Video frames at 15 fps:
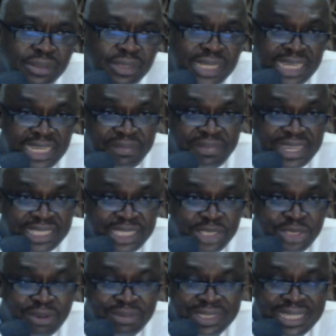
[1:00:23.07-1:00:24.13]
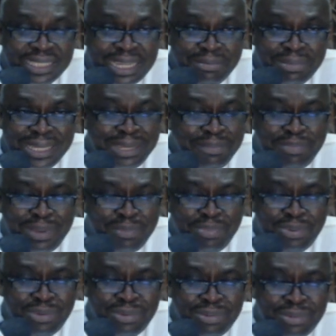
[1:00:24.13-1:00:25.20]
the devices of Satan, many
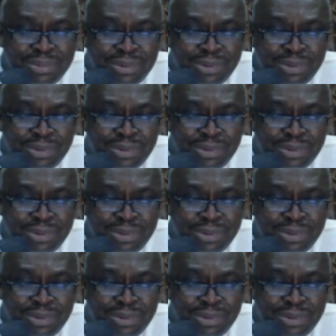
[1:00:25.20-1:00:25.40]
people